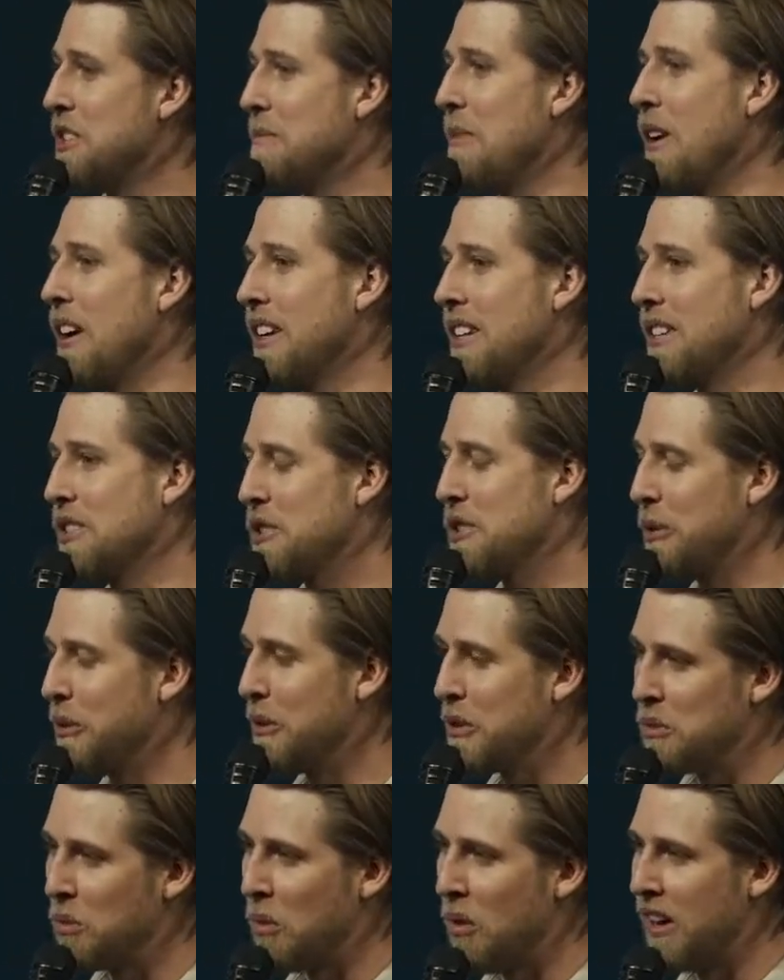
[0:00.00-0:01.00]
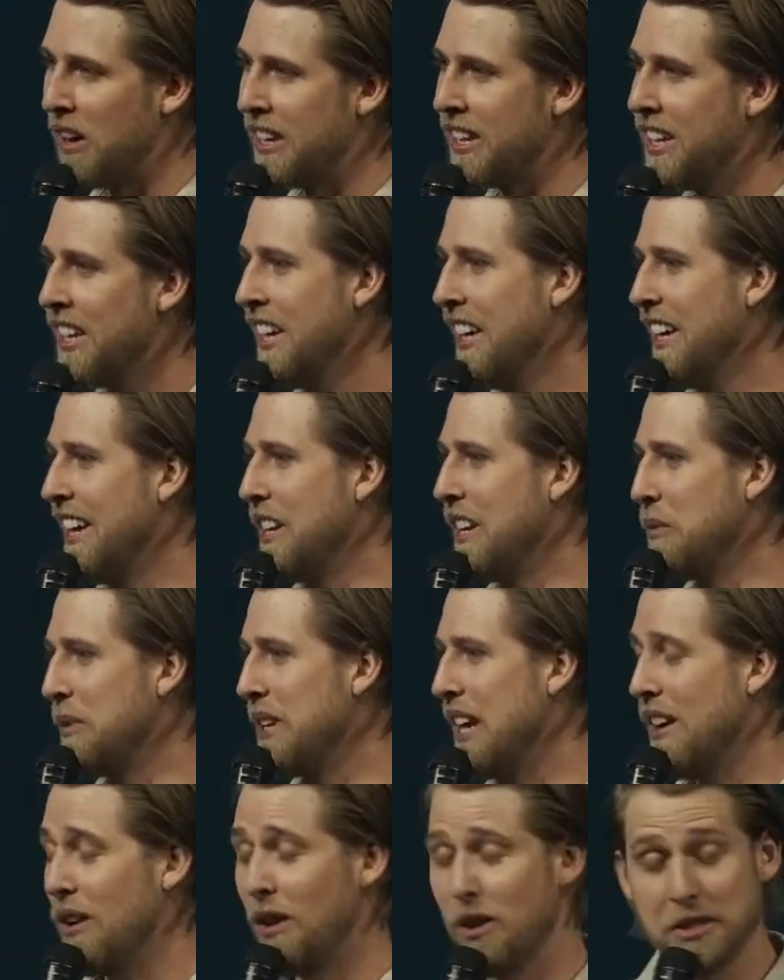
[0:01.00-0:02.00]
Marcus, who is 1. And we
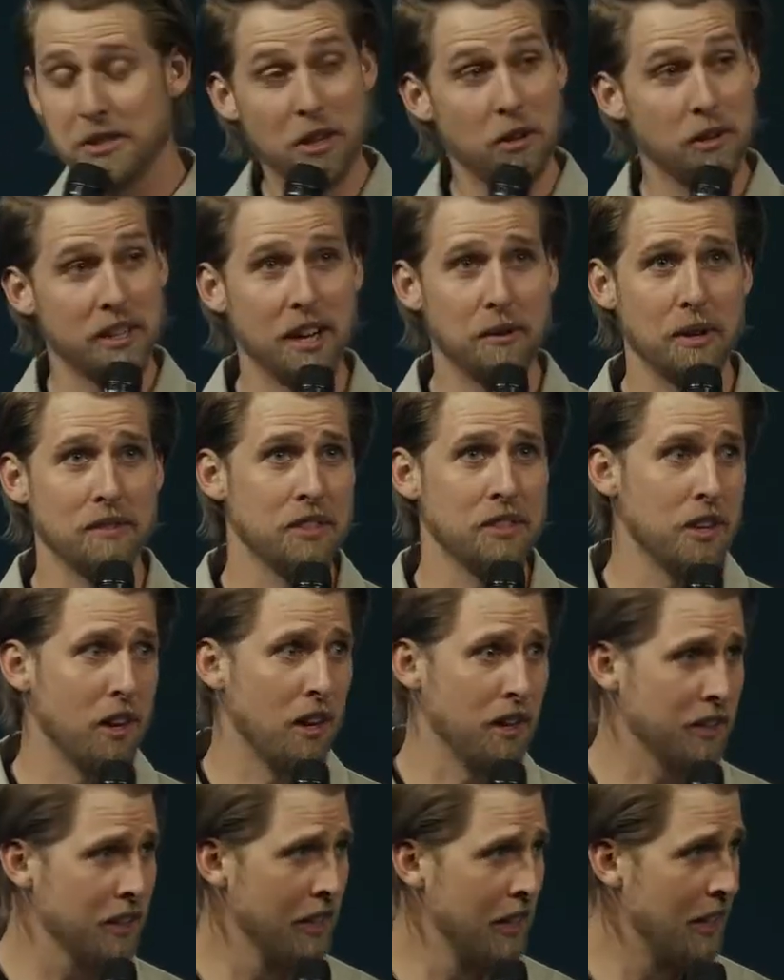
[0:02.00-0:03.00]
have also, we have a dog.